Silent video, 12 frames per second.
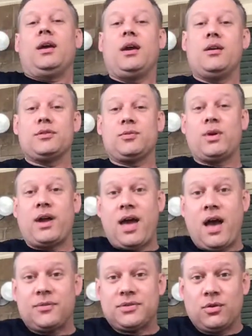Here's what I
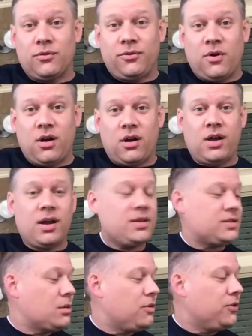have so far.
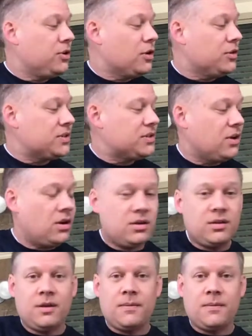Some of you know this song.